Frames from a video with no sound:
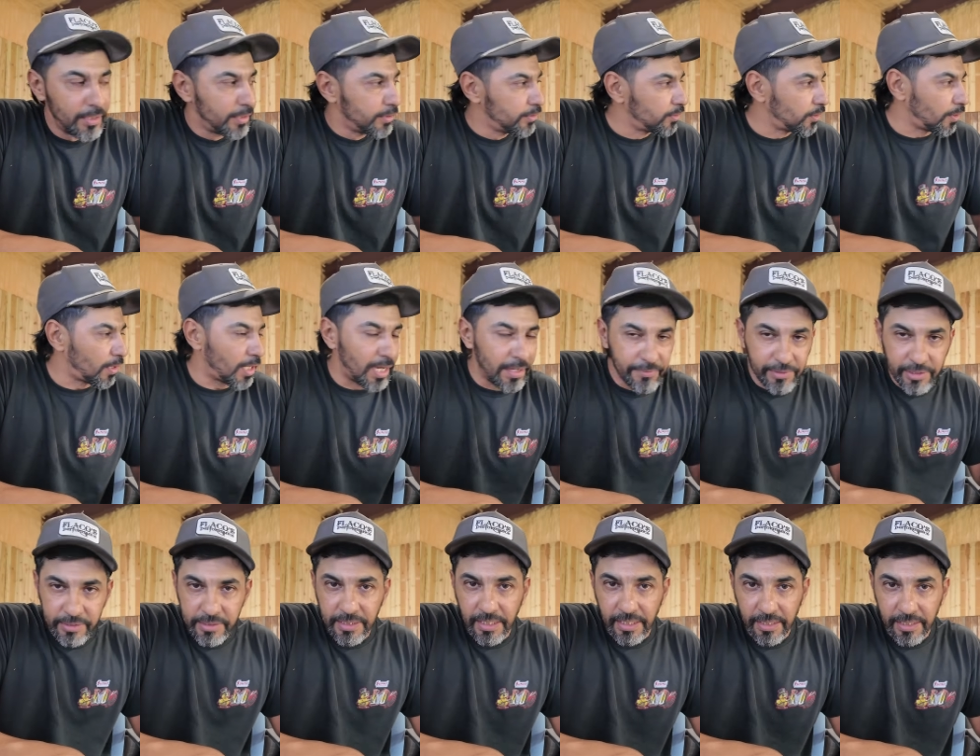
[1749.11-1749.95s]
So
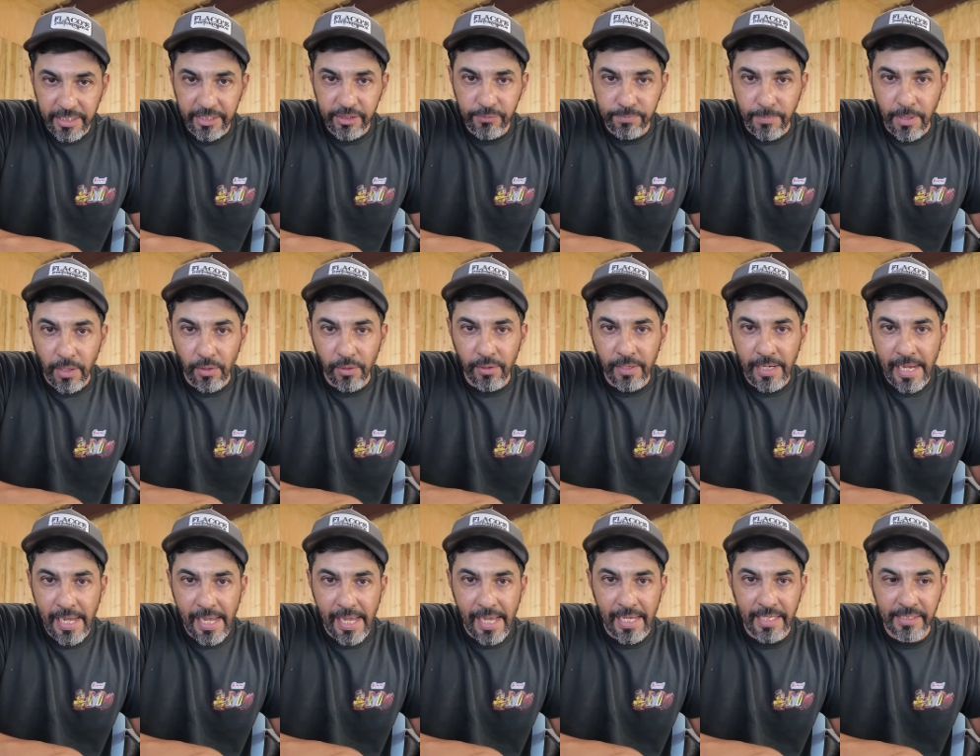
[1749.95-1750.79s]
obviously this motor
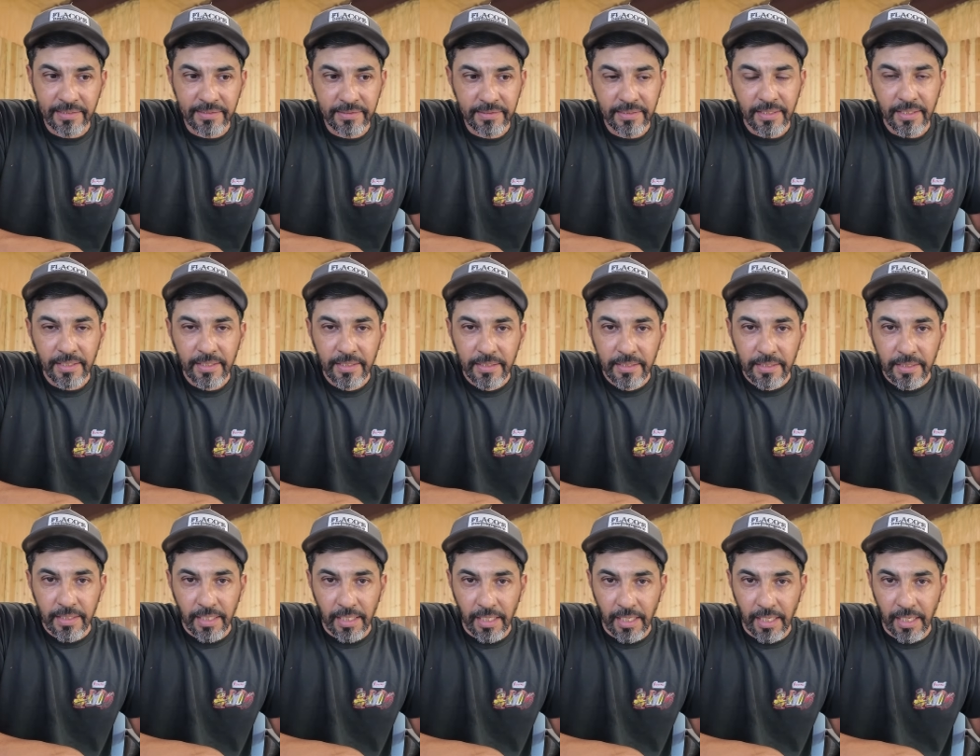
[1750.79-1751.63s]
has
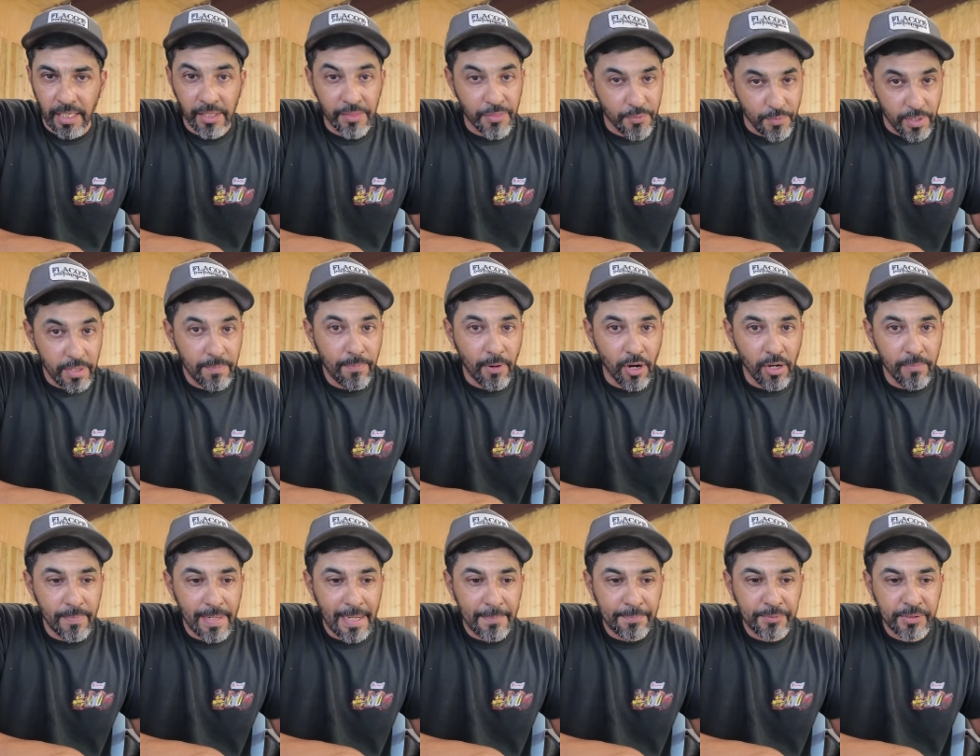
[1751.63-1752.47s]
3-bar
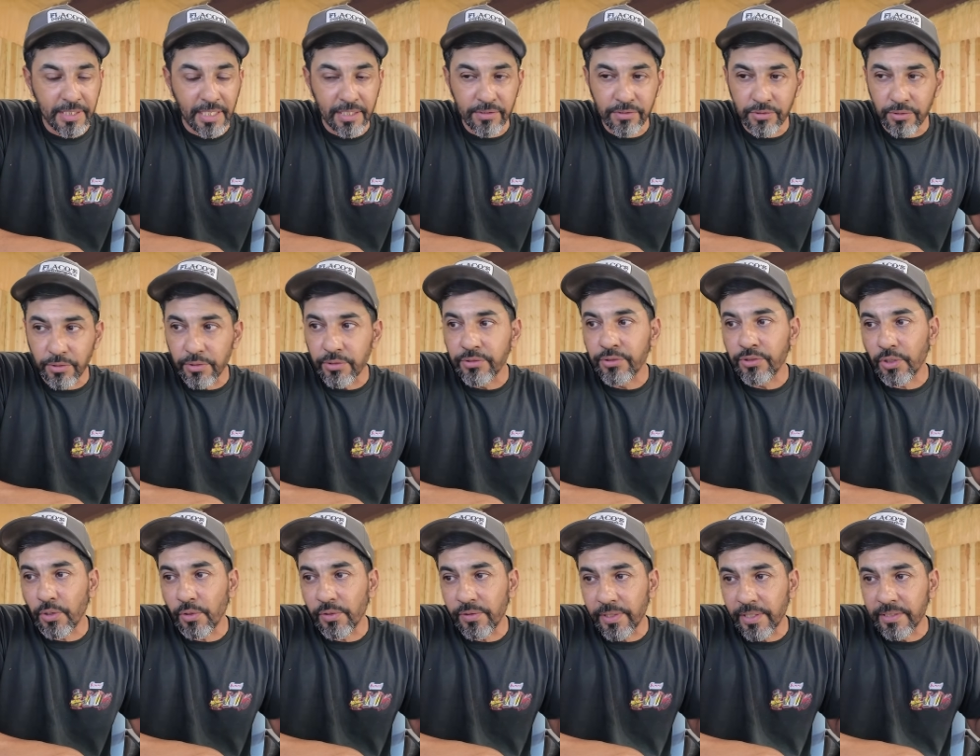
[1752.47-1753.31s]
map sensor.
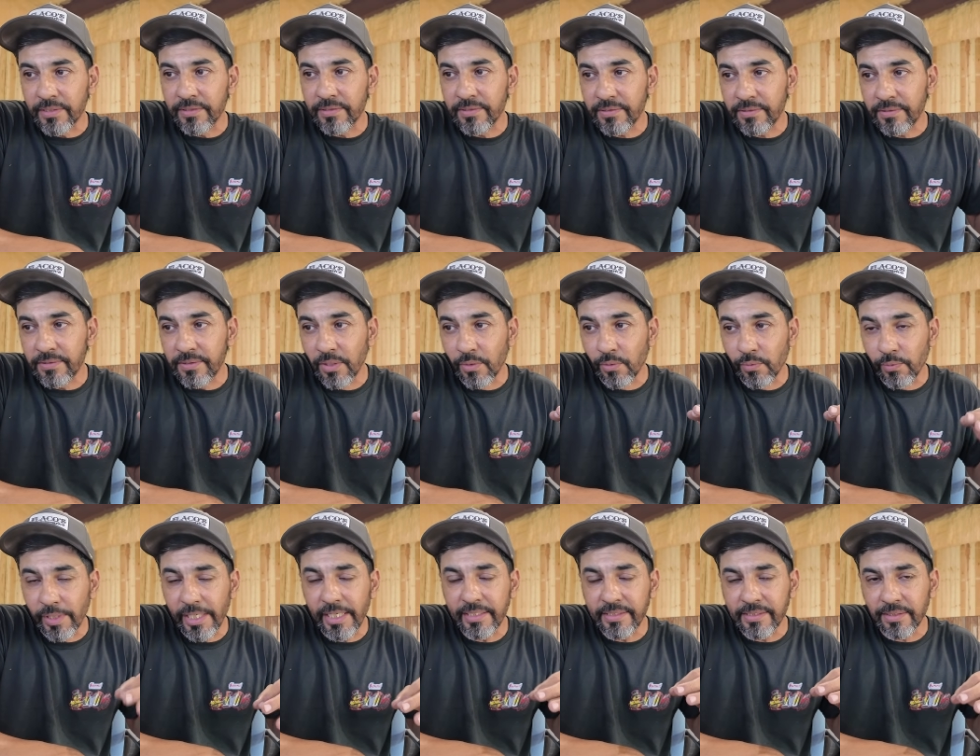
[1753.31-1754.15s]
So that's the
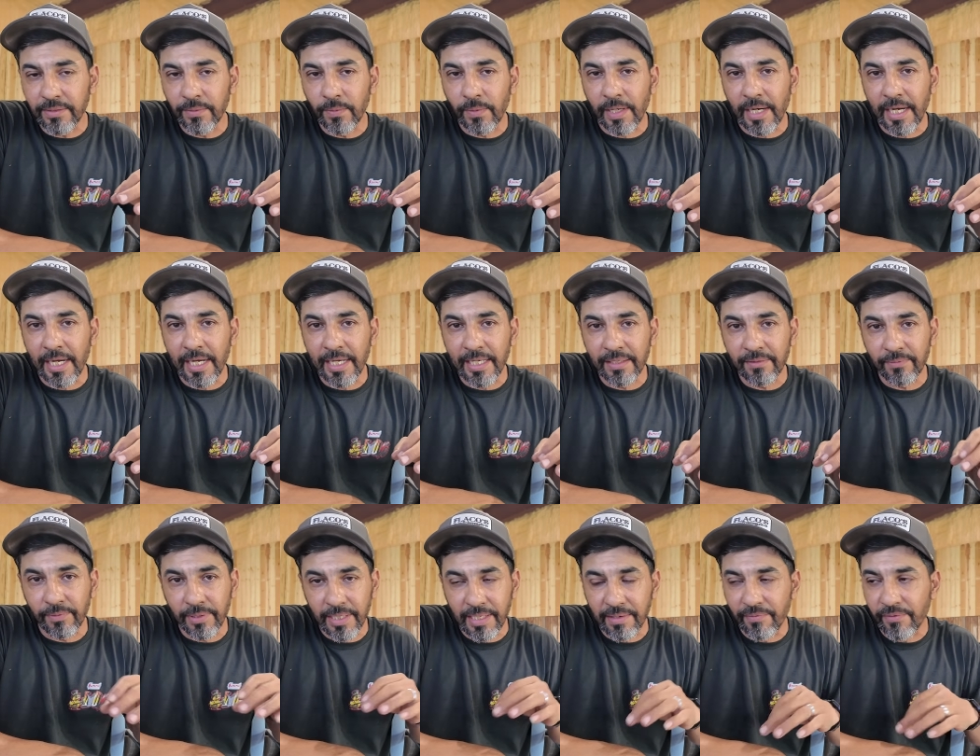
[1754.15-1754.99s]
reason why
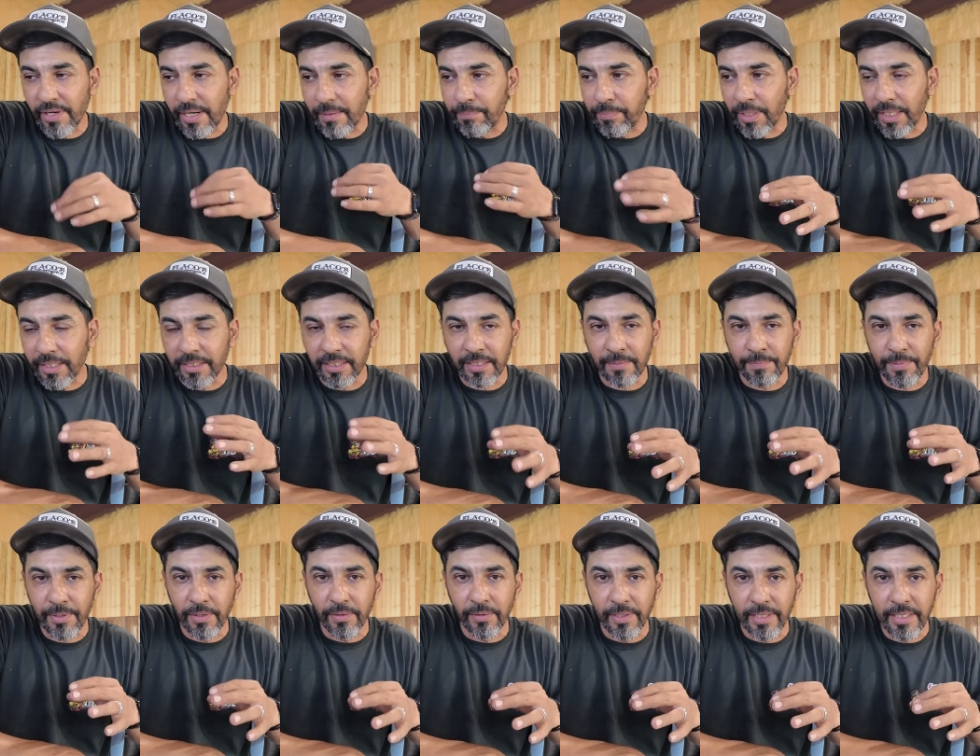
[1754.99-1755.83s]
whenever I plug the
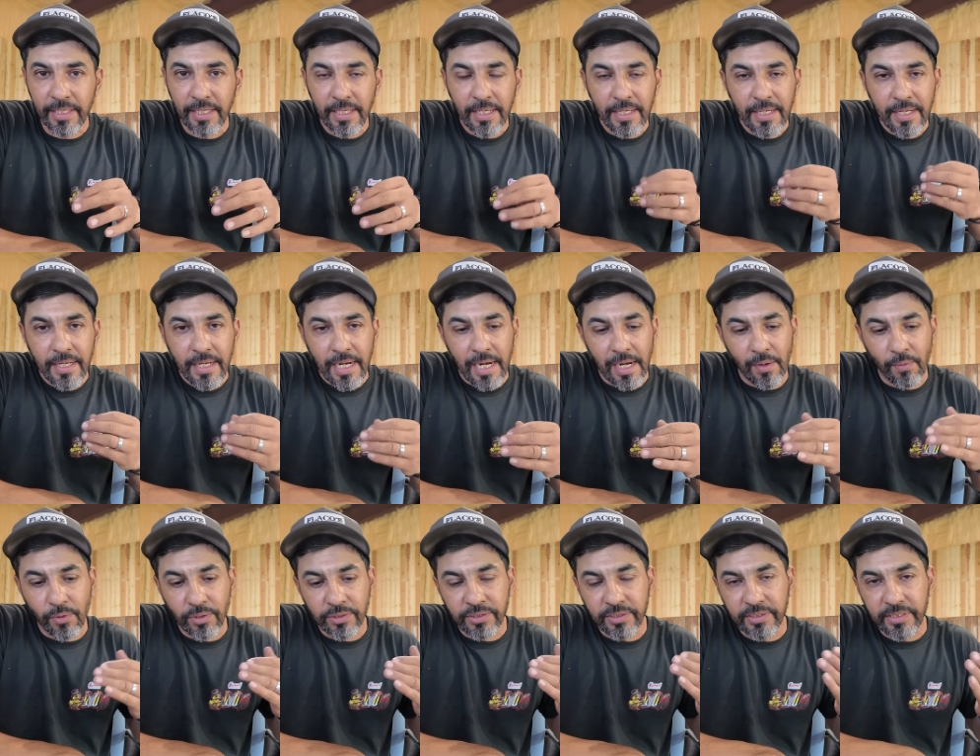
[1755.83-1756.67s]
computer in, I
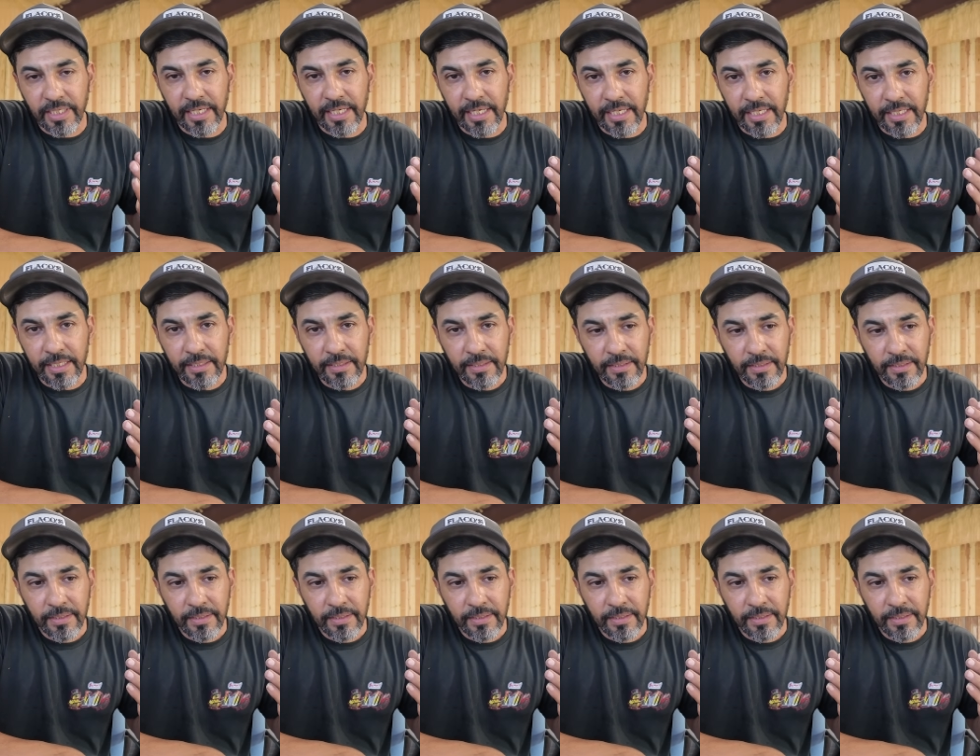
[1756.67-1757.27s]
was seeing